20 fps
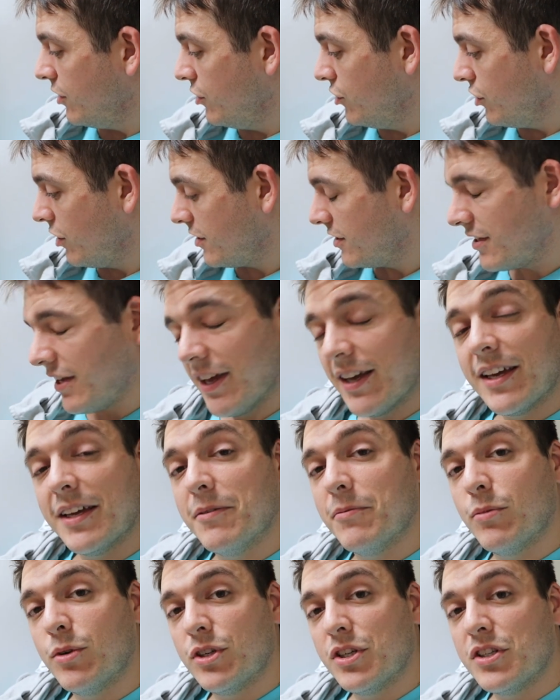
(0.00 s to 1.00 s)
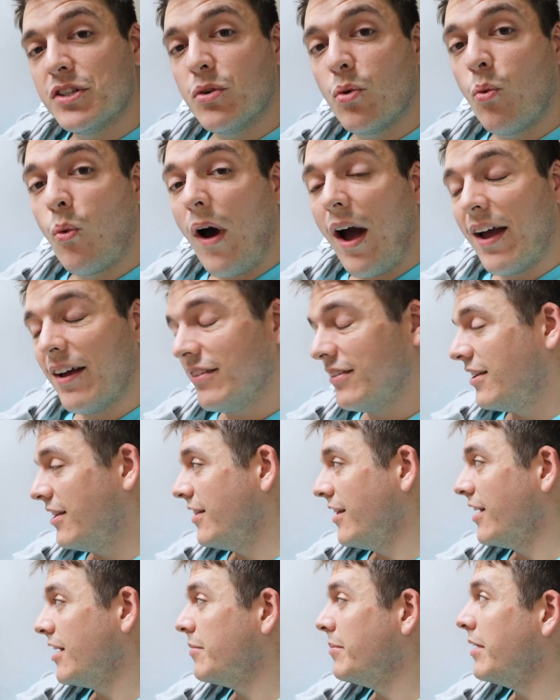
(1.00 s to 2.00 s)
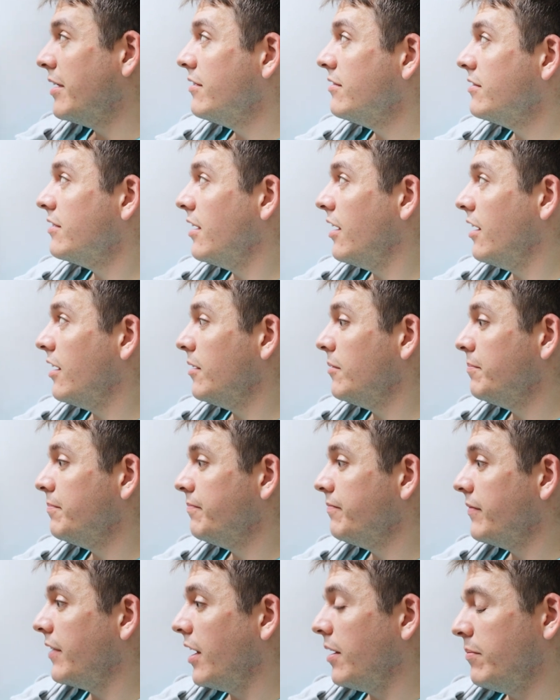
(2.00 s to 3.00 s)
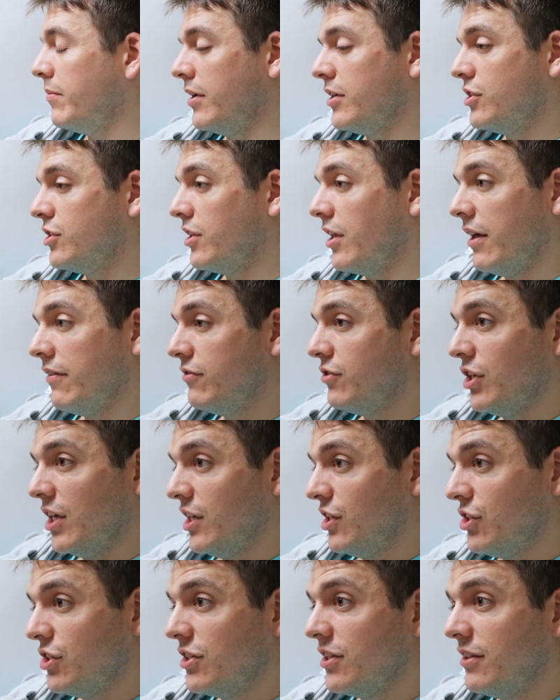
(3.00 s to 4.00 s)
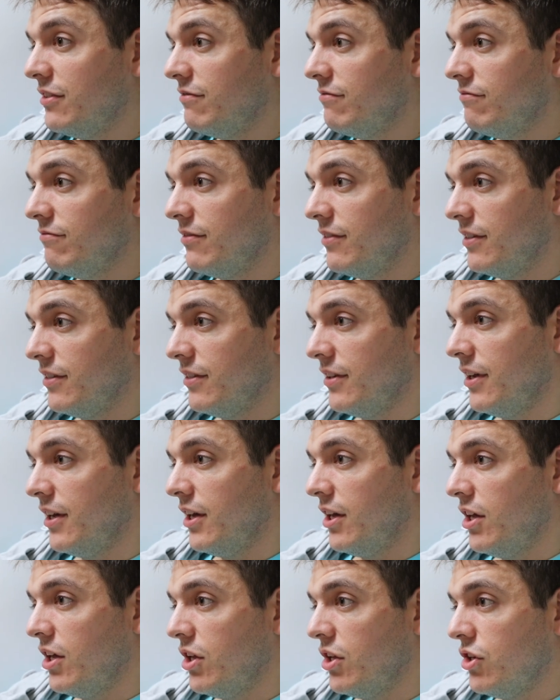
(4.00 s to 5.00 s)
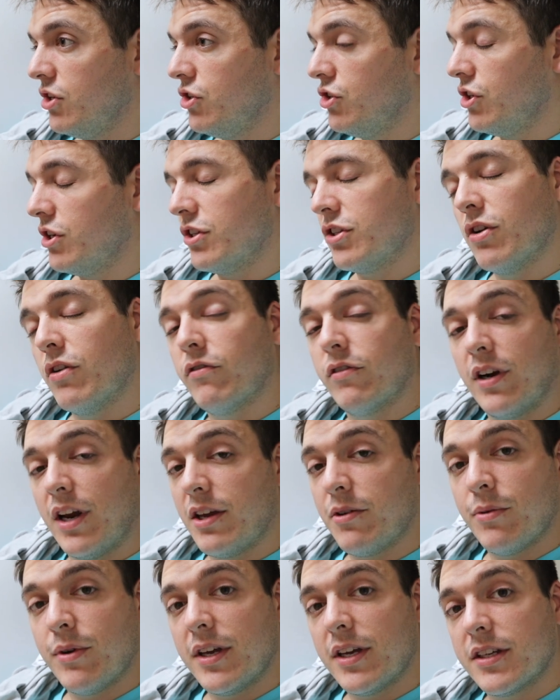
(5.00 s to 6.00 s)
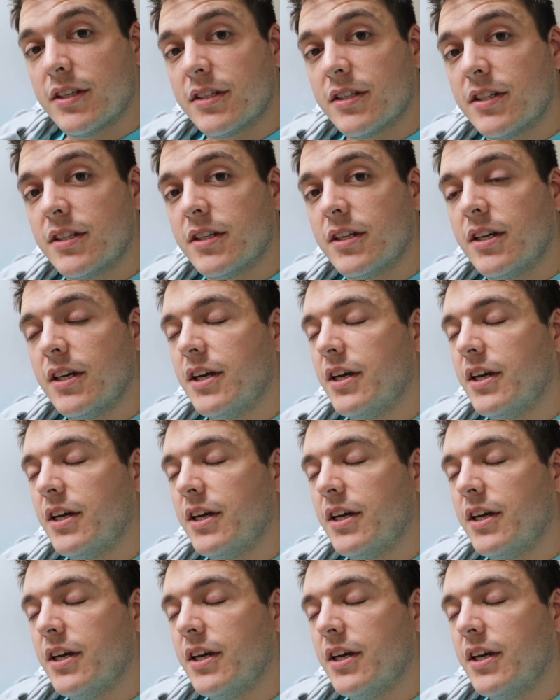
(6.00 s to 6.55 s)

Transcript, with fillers: just like him, which is wild to think about, how much life changes in just over 8 weeks.